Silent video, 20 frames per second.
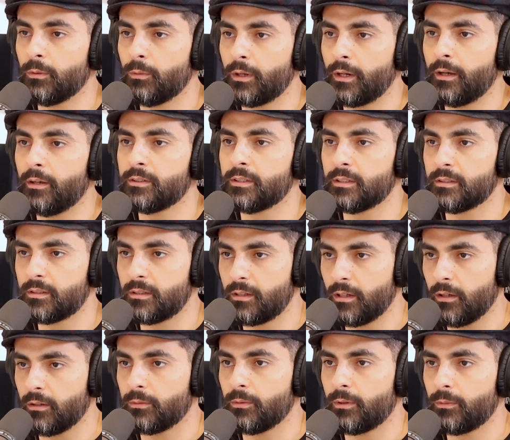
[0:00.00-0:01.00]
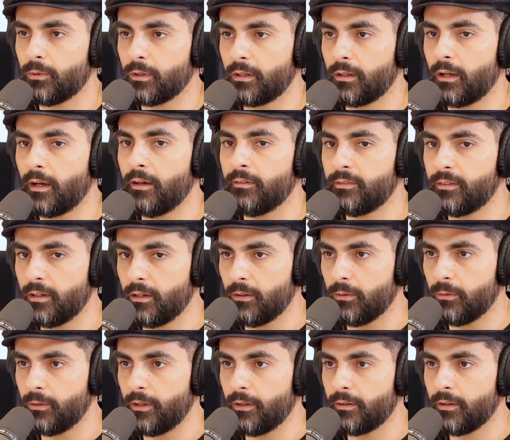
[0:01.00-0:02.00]
Someone else has dealt with what I've dealt
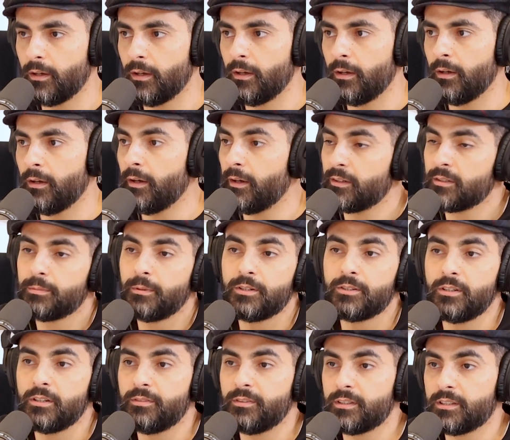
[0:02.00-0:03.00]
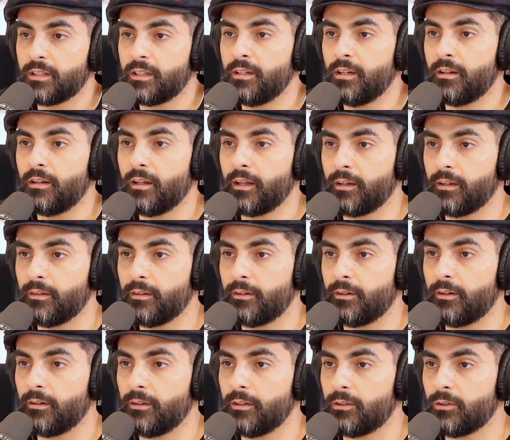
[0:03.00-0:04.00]
with. And especially if it's a kid like in their
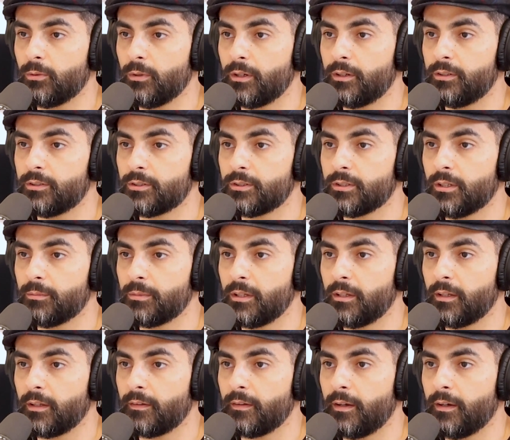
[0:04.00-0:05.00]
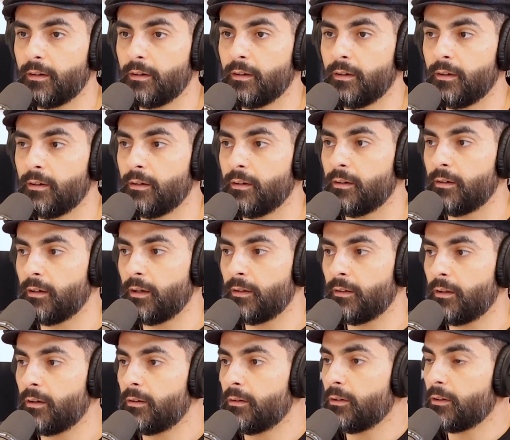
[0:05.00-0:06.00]
early 20s or something like that,
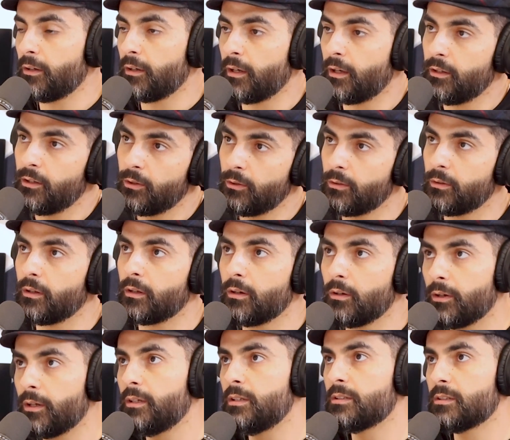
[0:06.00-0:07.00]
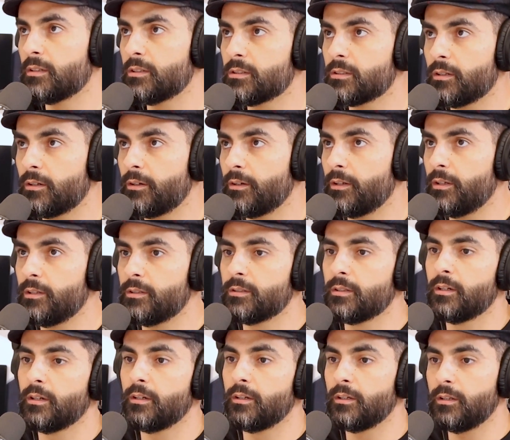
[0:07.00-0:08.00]
and they're looking at you like, okay, he's in his 30s.
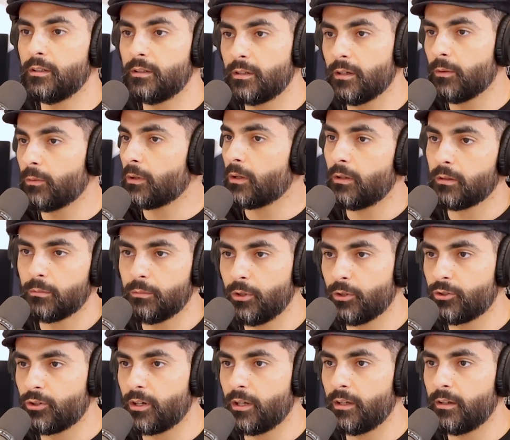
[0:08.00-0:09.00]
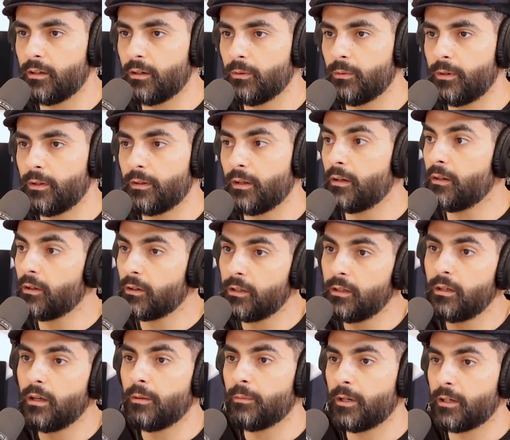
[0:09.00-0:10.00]
He dealt with all the bullshit I dealt with. And look, he
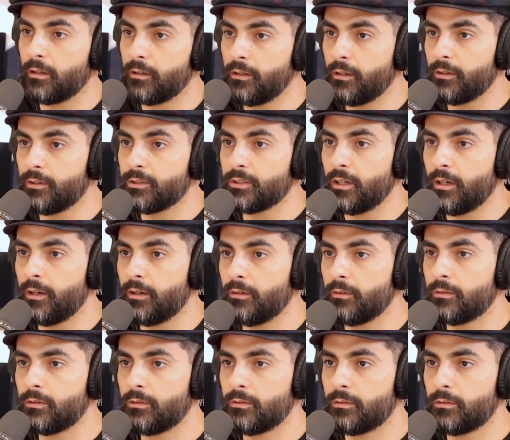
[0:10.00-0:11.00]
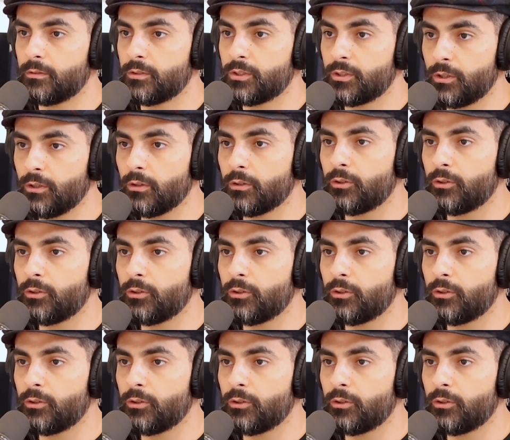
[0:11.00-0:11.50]
came out on the other side still